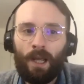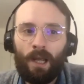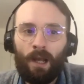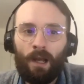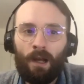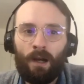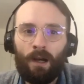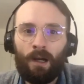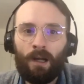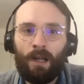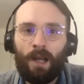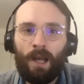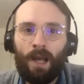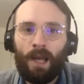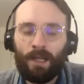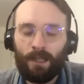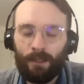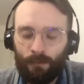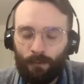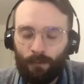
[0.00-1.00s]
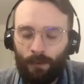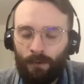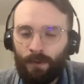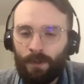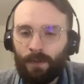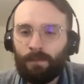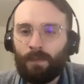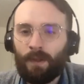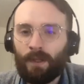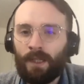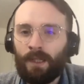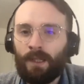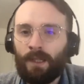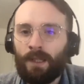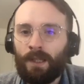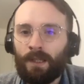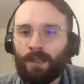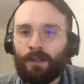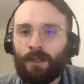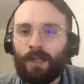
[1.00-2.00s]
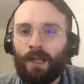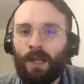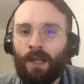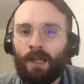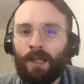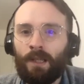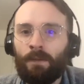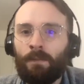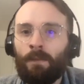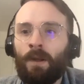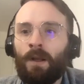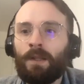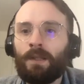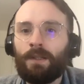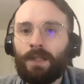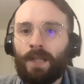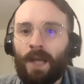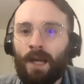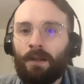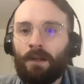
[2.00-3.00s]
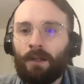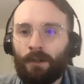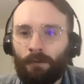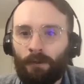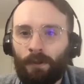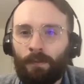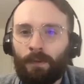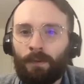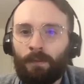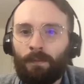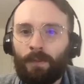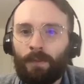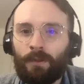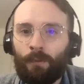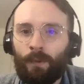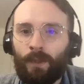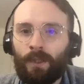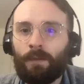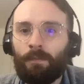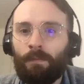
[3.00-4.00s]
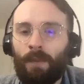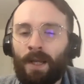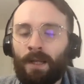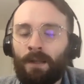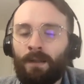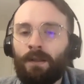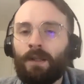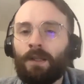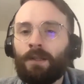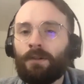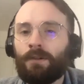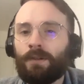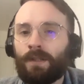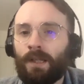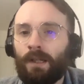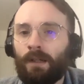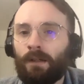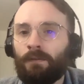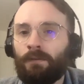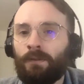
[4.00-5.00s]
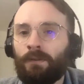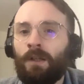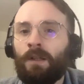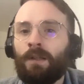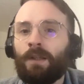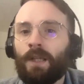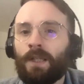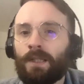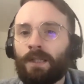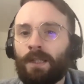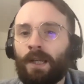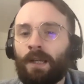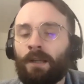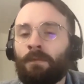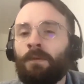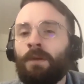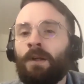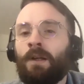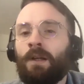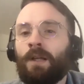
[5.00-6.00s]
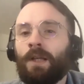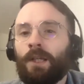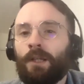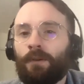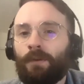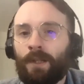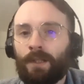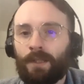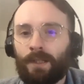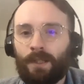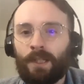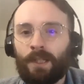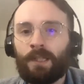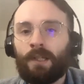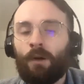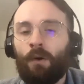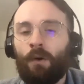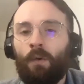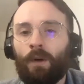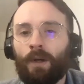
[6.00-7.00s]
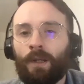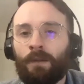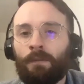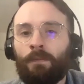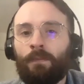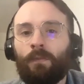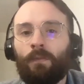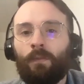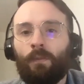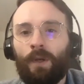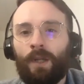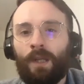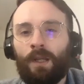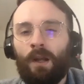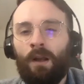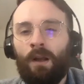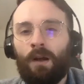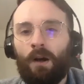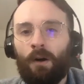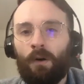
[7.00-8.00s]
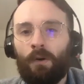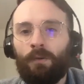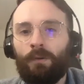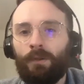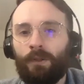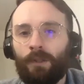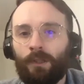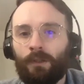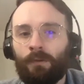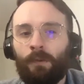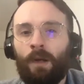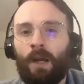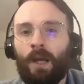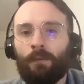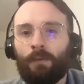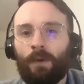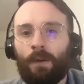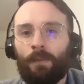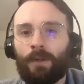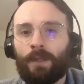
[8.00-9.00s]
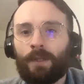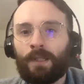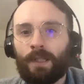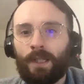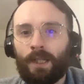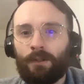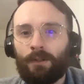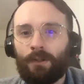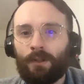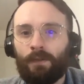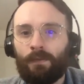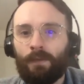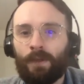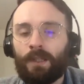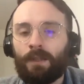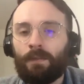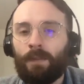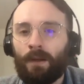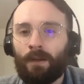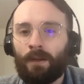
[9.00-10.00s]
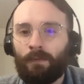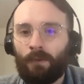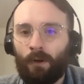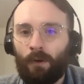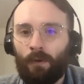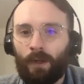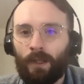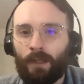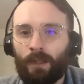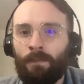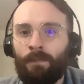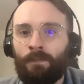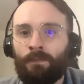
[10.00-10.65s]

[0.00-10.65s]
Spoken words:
at its root, money is a debt agreement between the bank and yourself. They say, here is this coin. We owe you a representation of this amount of coin.